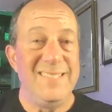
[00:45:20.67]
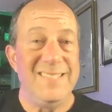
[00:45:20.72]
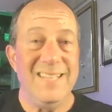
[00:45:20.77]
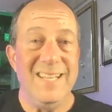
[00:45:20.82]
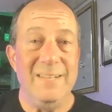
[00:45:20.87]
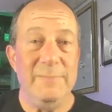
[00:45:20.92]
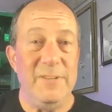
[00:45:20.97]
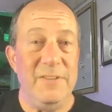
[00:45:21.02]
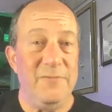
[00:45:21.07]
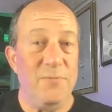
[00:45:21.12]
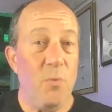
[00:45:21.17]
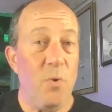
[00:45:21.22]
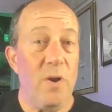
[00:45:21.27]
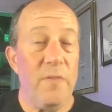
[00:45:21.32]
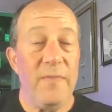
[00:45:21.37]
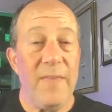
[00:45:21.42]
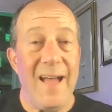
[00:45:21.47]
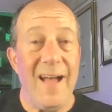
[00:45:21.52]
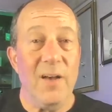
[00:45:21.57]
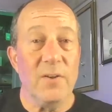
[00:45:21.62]
going to be
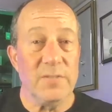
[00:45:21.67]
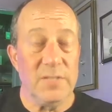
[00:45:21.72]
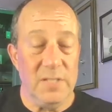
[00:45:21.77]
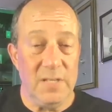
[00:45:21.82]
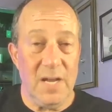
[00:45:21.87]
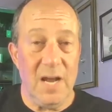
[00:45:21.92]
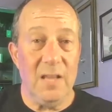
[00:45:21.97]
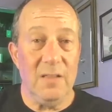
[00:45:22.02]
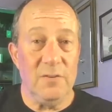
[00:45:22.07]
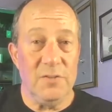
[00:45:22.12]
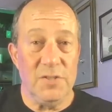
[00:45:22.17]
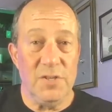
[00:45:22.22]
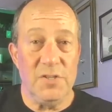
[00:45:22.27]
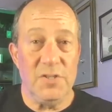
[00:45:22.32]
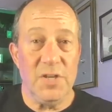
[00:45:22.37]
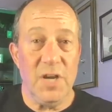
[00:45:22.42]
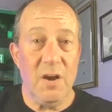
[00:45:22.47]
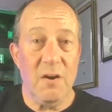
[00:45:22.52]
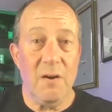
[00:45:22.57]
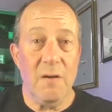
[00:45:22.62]
$4,000 a
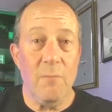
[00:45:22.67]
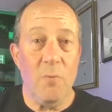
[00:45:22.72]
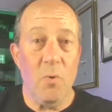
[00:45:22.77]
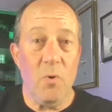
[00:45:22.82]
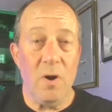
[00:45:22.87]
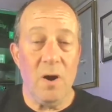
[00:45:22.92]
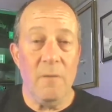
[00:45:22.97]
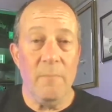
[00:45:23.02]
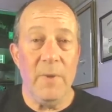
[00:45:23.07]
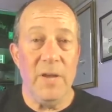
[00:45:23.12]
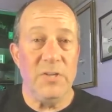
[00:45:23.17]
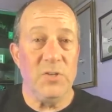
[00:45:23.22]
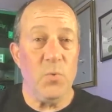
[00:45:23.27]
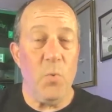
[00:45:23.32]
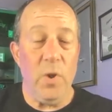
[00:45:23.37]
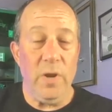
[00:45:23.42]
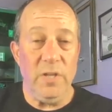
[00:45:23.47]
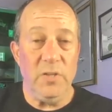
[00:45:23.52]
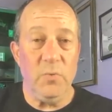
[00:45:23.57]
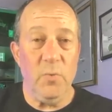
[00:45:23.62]
share or more by
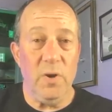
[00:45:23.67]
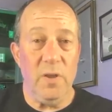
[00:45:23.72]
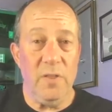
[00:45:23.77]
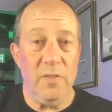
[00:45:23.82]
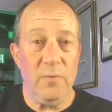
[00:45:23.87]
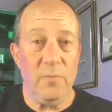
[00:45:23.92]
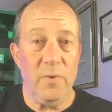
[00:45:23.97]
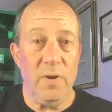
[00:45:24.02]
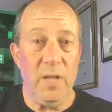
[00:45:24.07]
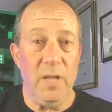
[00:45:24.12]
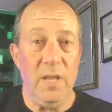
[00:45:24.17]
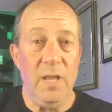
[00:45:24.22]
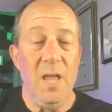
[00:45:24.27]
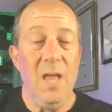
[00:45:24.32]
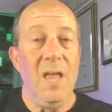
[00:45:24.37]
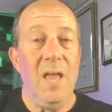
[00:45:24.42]
2023.